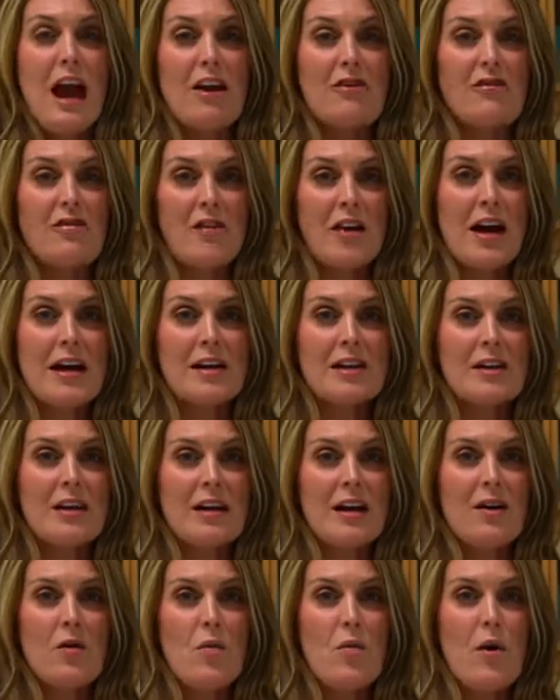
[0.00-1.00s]
And
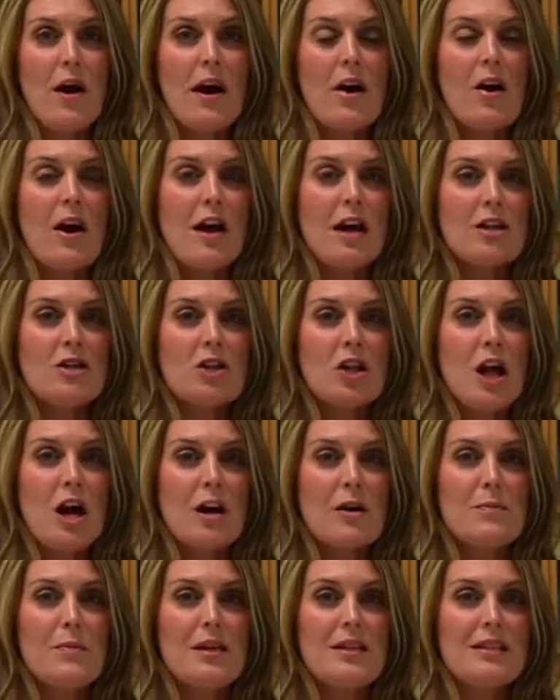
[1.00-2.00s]
finally, where
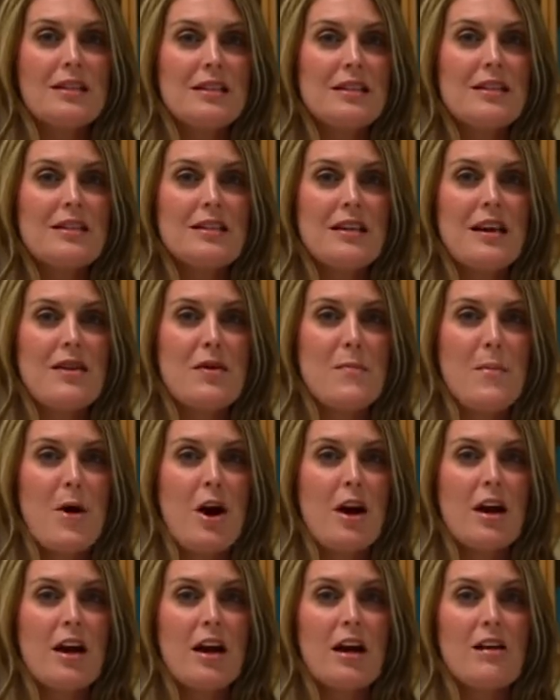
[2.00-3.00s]
AgeLock Me sits in the
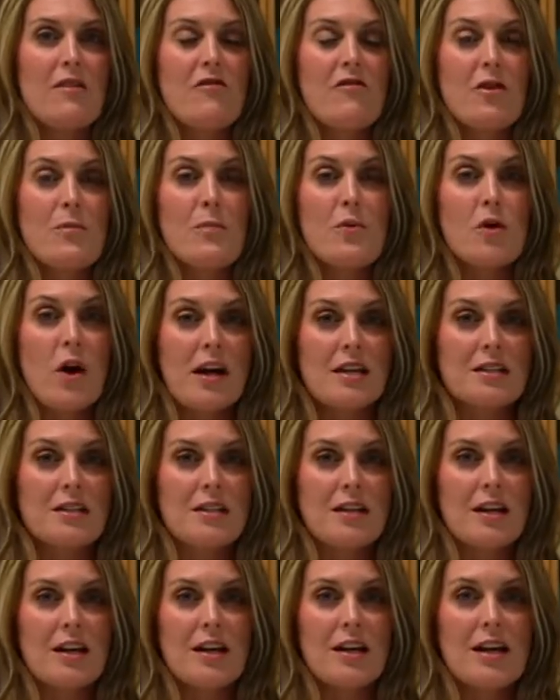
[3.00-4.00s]
market for
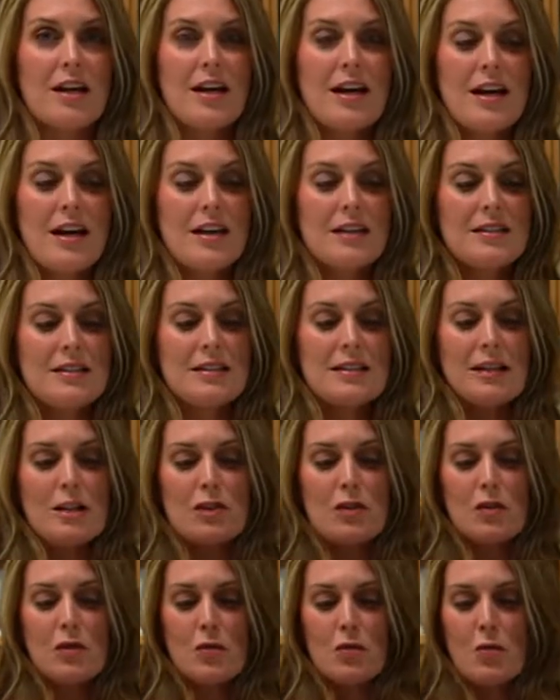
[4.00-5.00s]
pricing. It
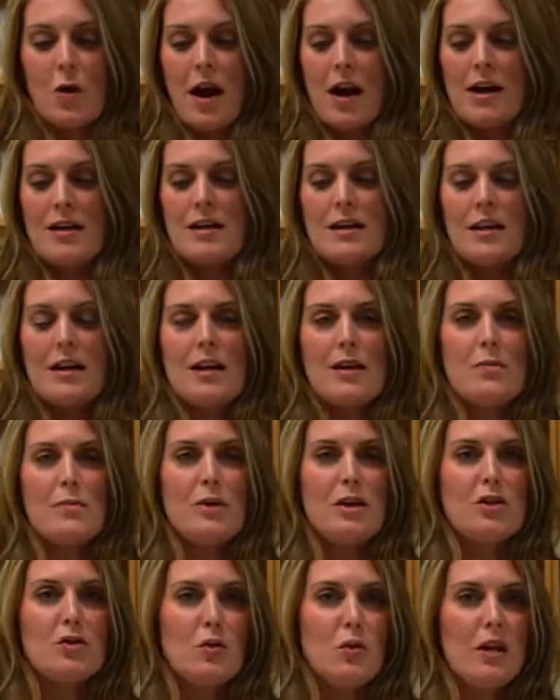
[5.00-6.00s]
sits right in
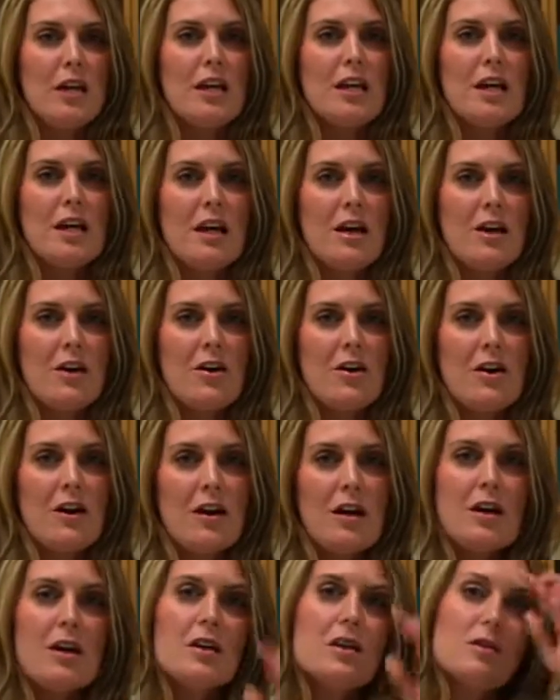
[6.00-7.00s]
between here.
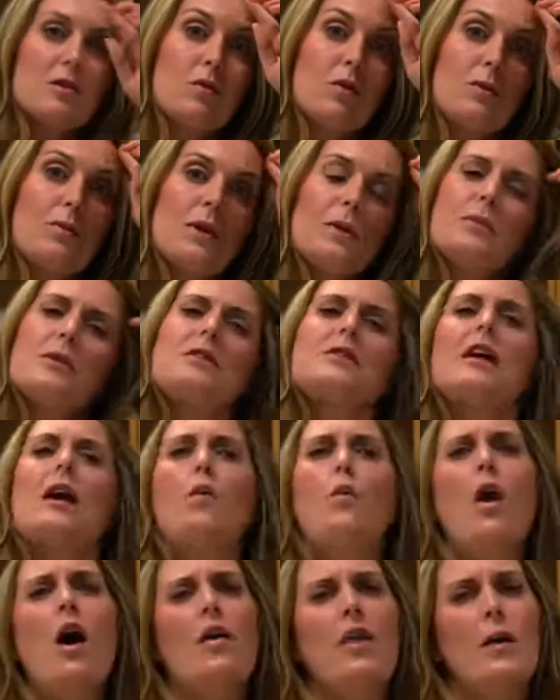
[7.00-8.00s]
So when people
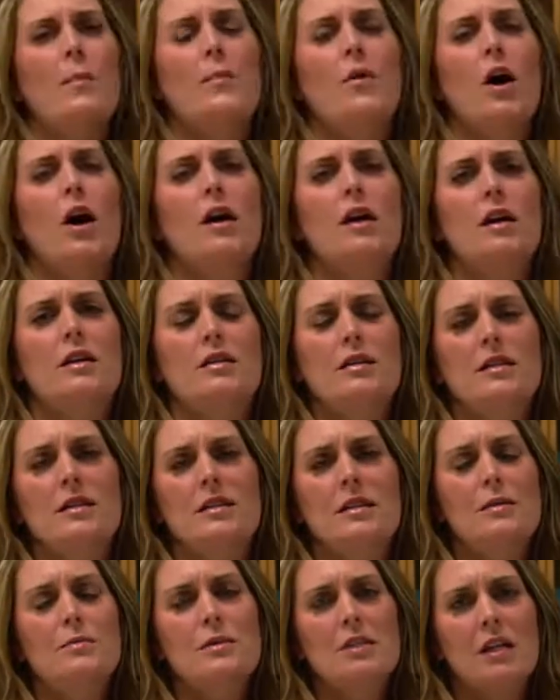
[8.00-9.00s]
say, well, that product, it
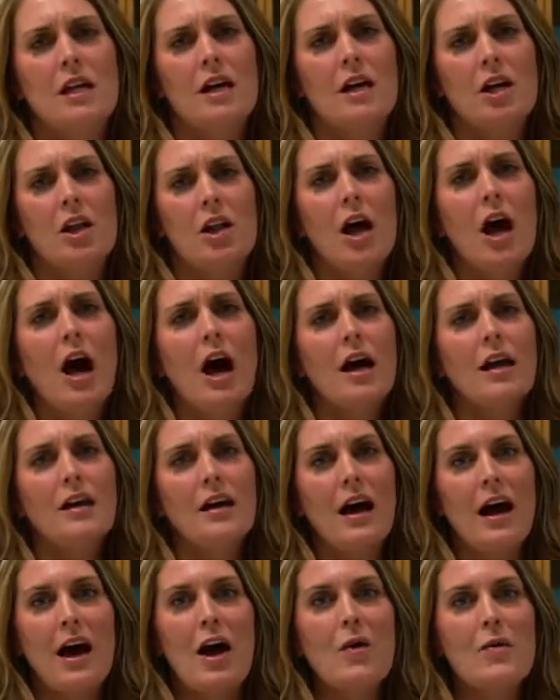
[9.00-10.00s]
seems like a
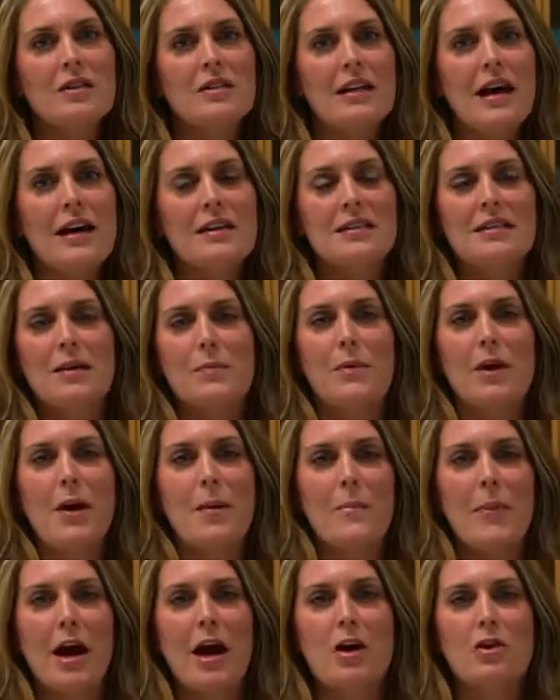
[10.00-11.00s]
lot, I always ask them,
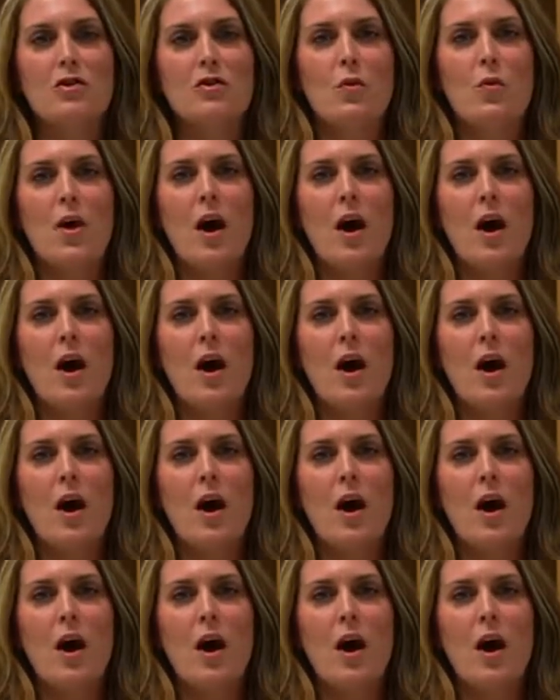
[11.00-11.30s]
compared to